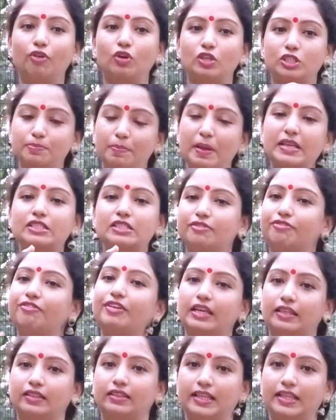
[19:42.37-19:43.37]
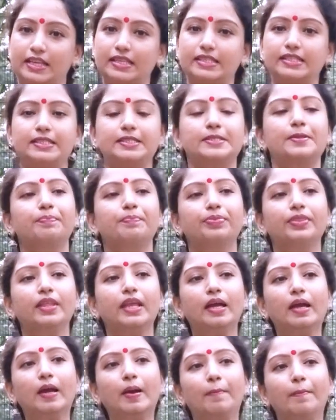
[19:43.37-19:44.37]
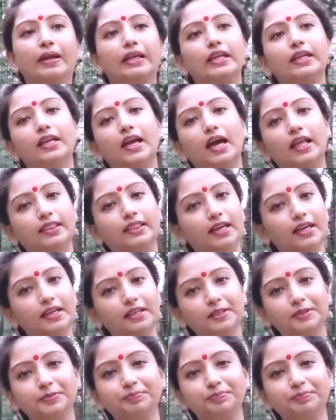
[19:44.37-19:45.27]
specific things. But in Kathak,